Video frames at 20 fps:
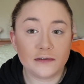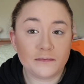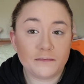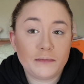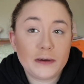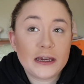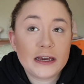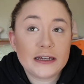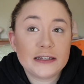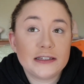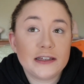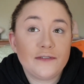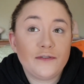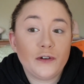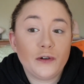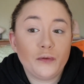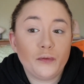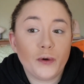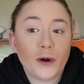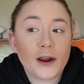because if
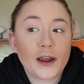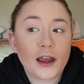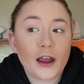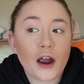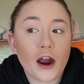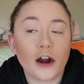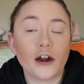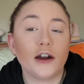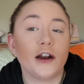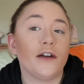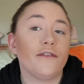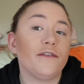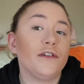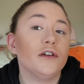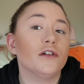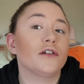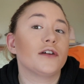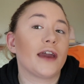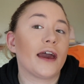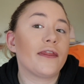you're working hard enough,
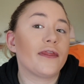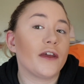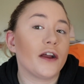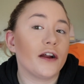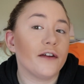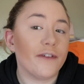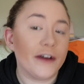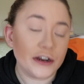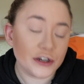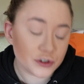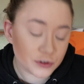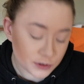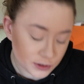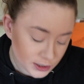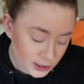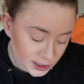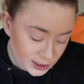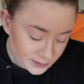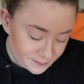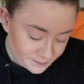you'll get there
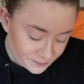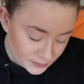eventually,